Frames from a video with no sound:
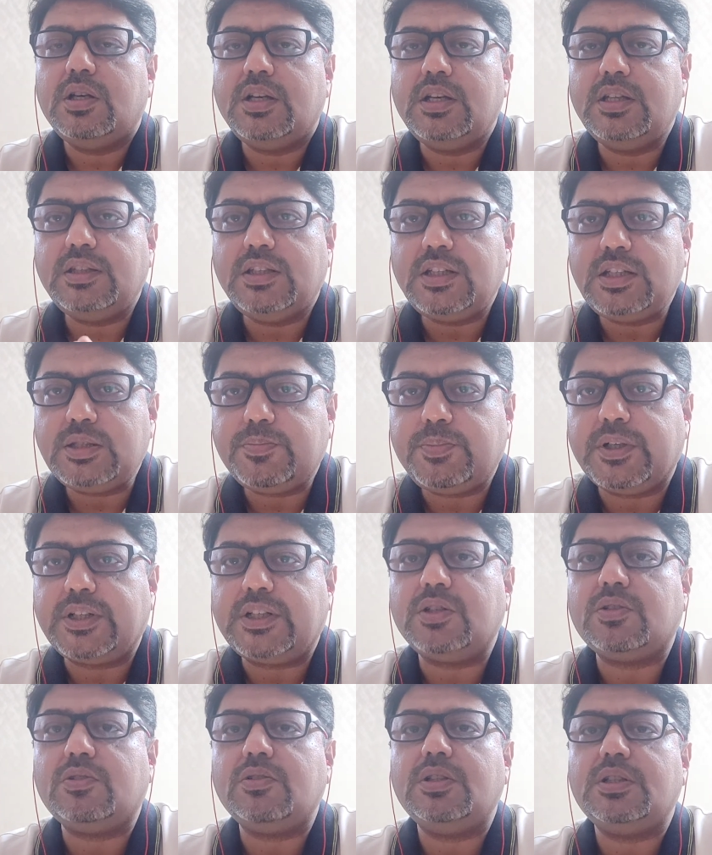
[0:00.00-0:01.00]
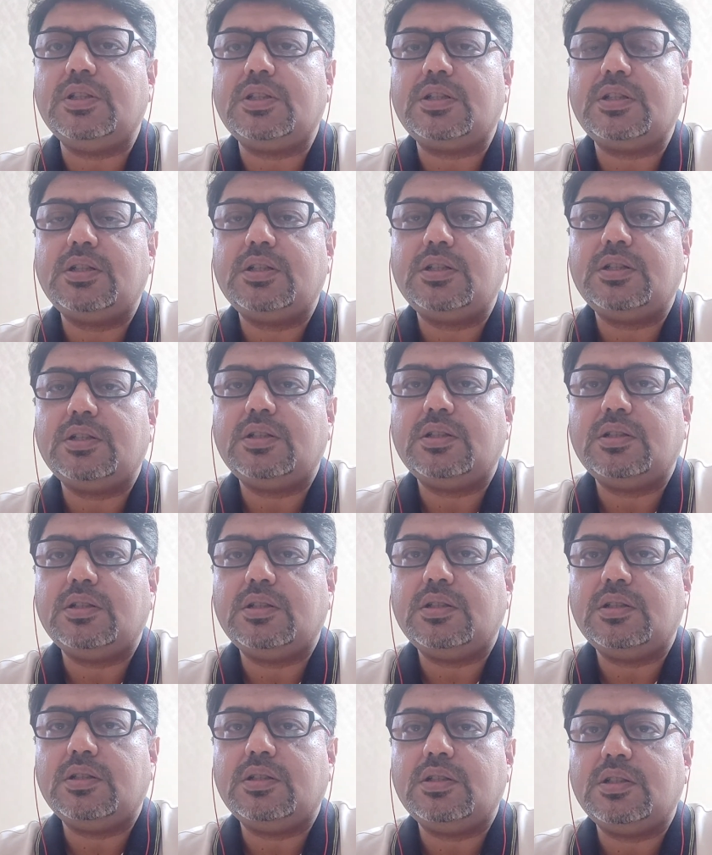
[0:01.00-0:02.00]
In this particular
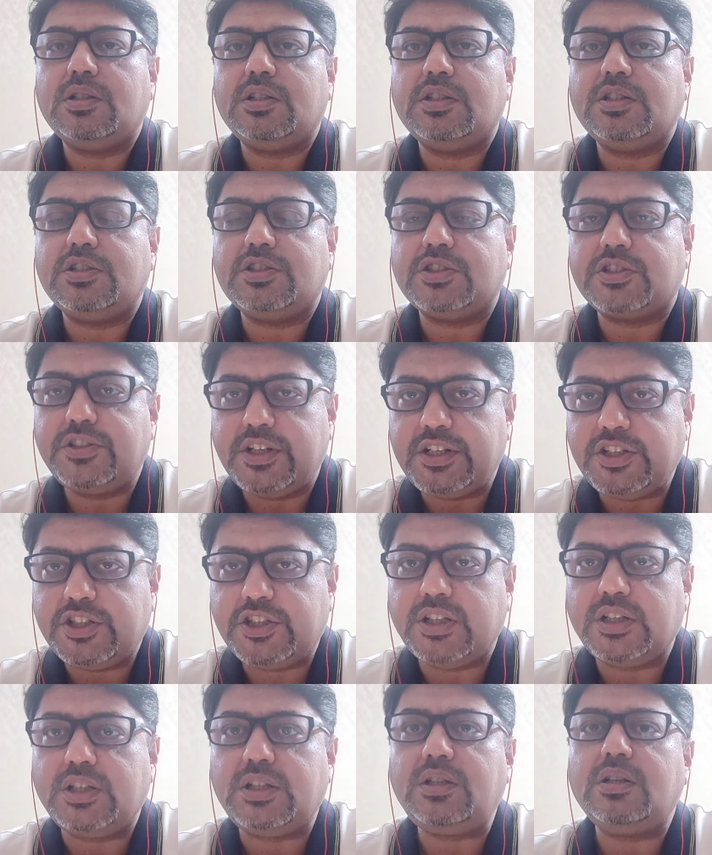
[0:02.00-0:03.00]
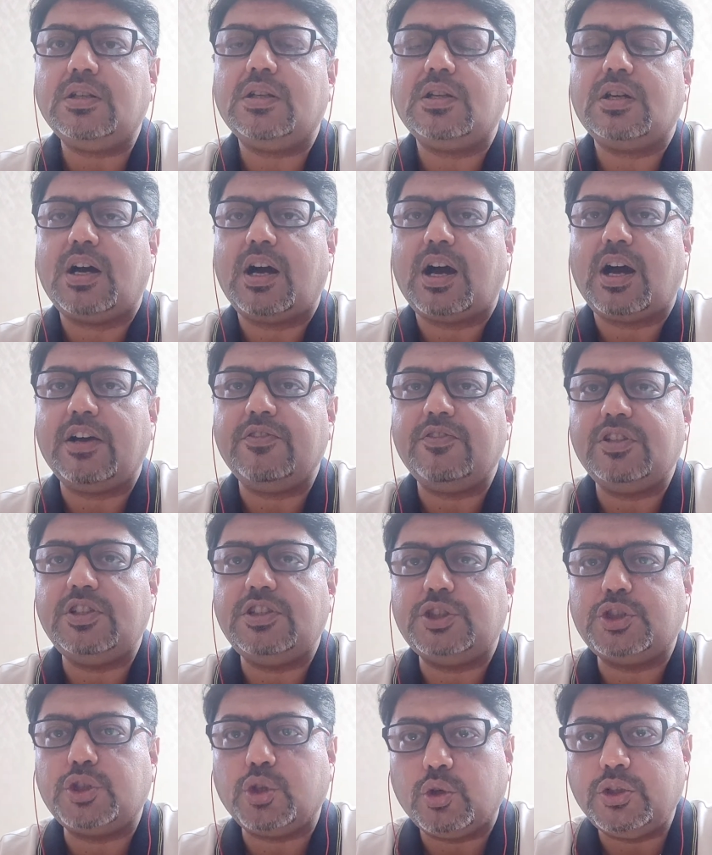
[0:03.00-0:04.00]
screen share, I will
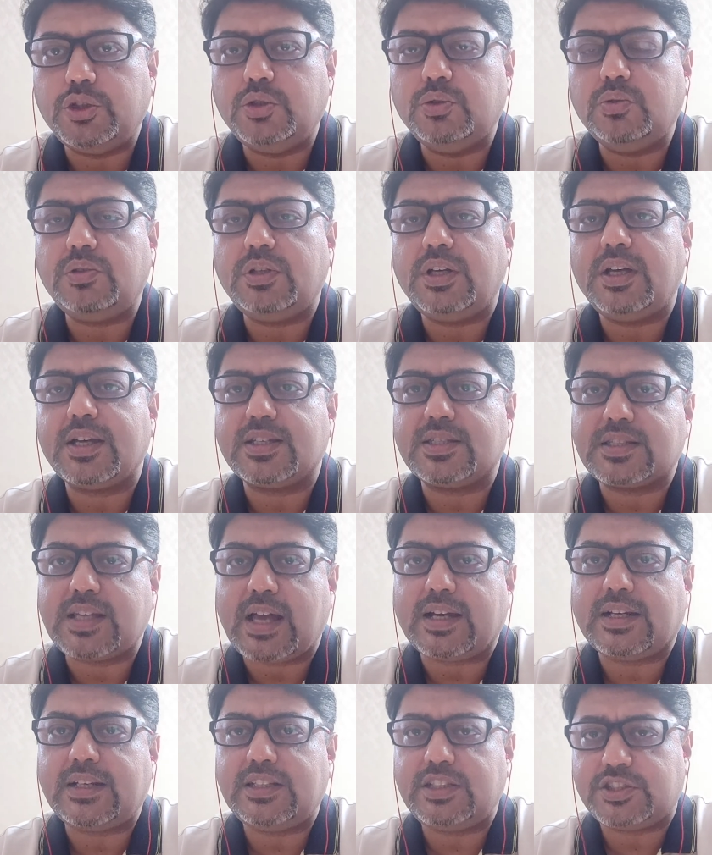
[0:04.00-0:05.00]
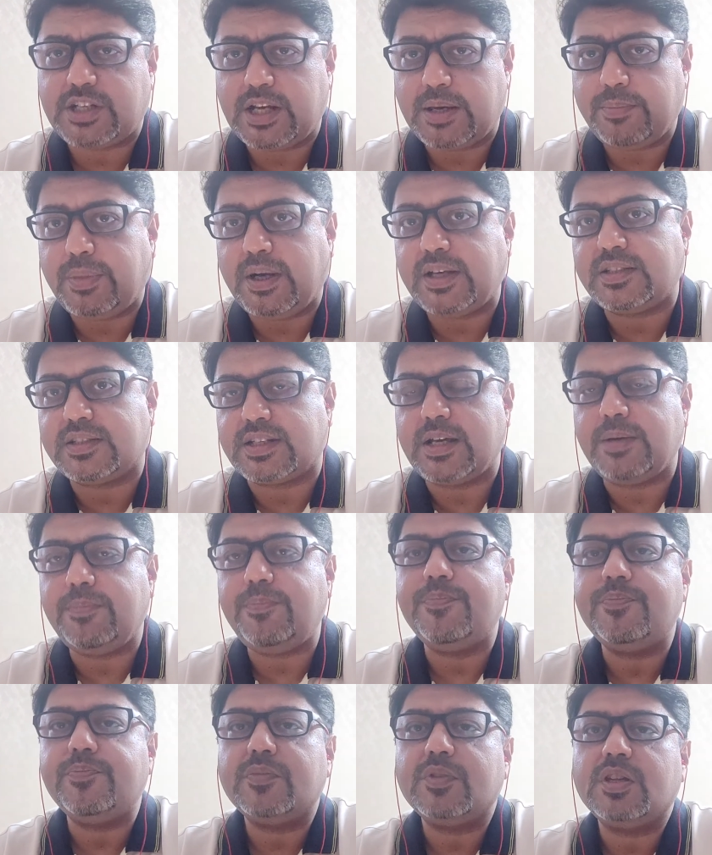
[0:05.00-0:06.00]
show you exactly step by step
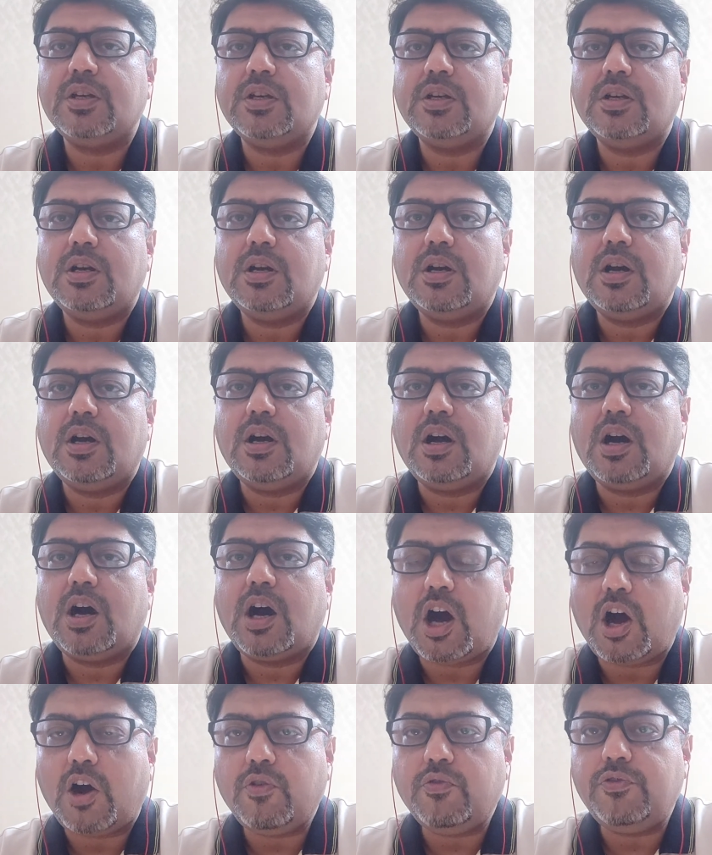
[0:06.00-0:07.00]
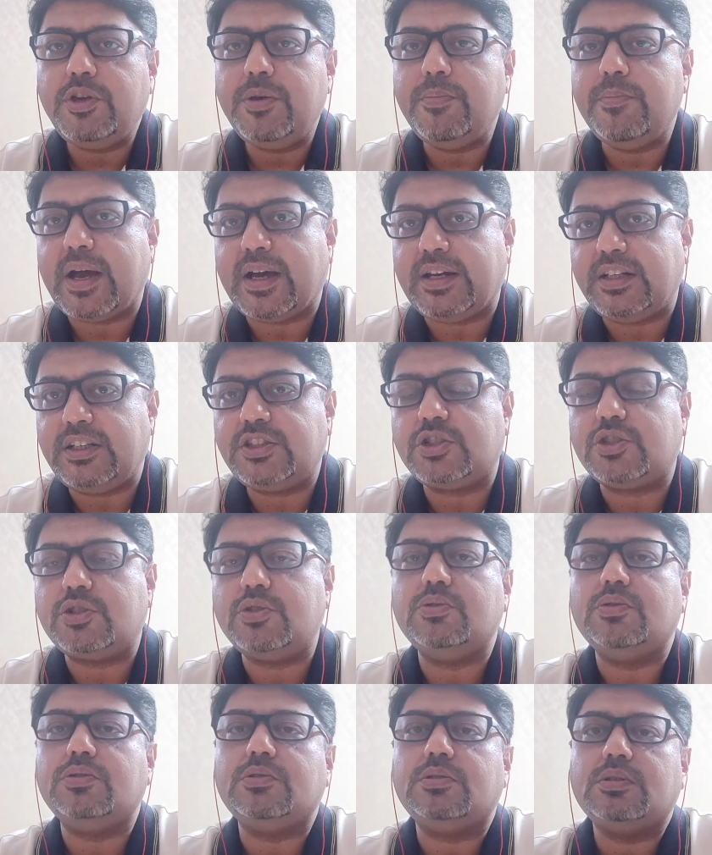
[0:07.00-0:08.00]
how we manage
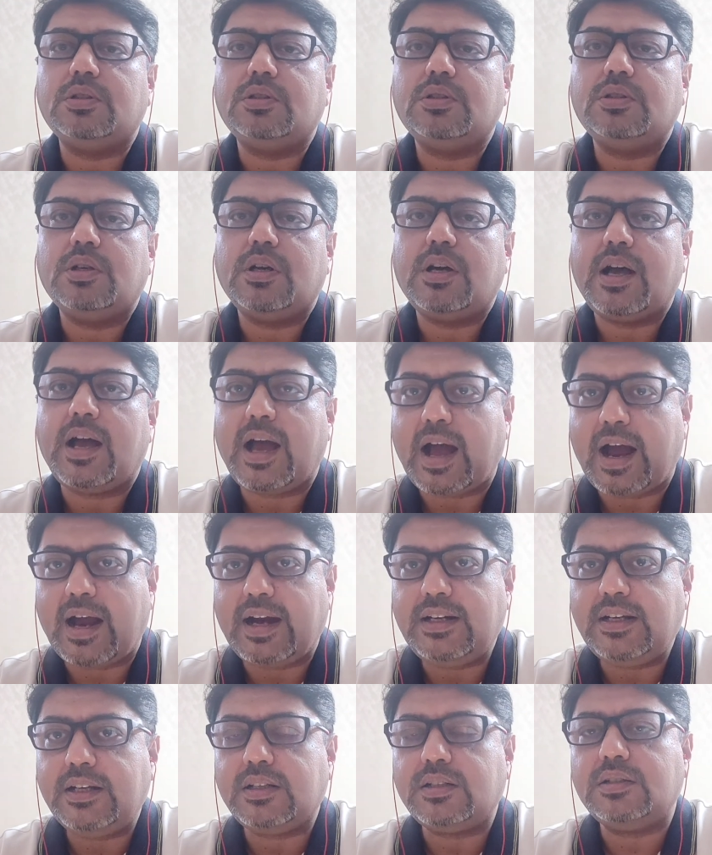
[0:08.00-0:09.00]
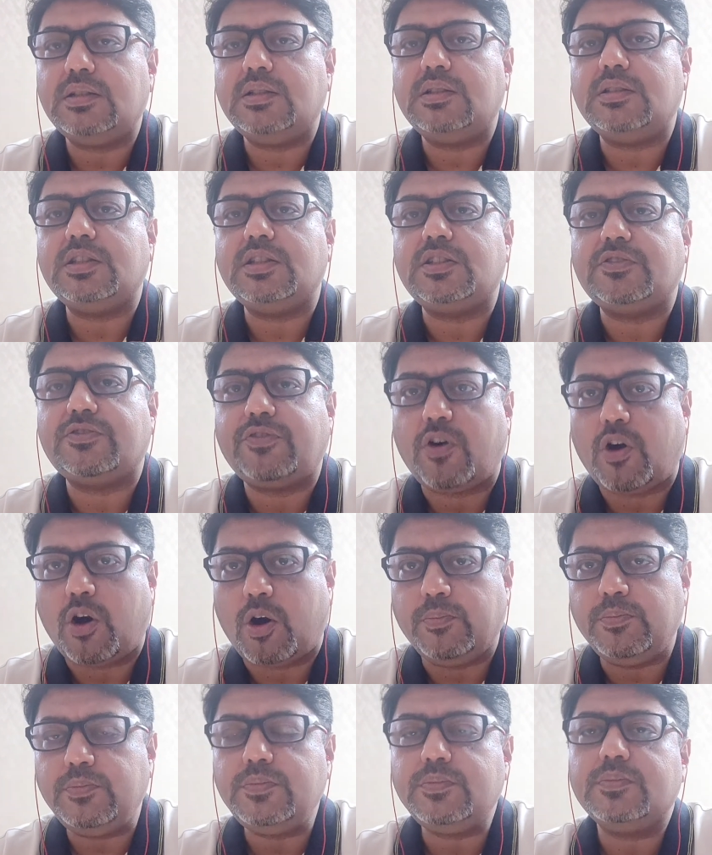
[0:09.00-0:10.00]
to add this
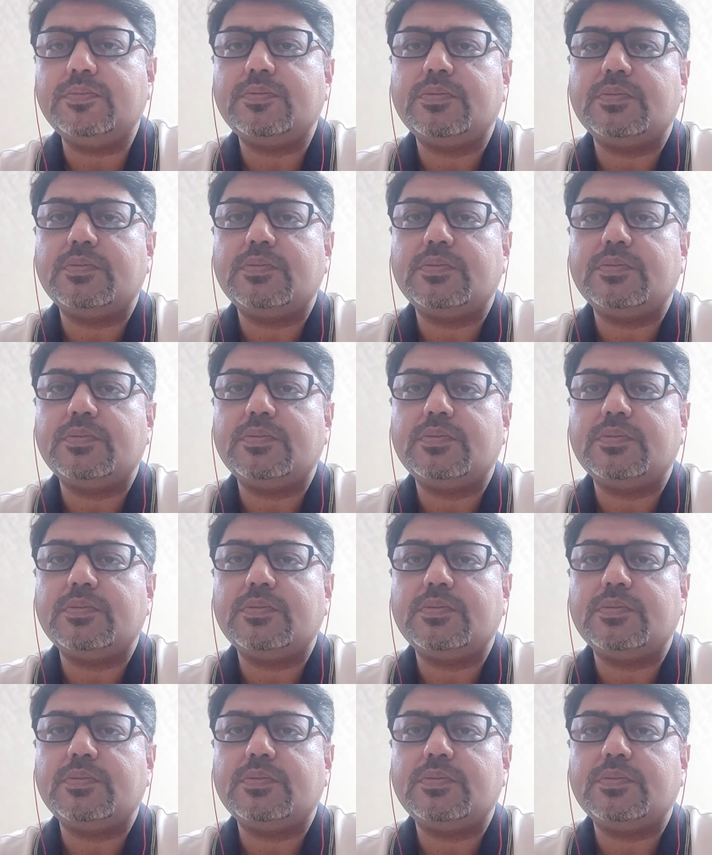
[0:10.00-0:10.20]
form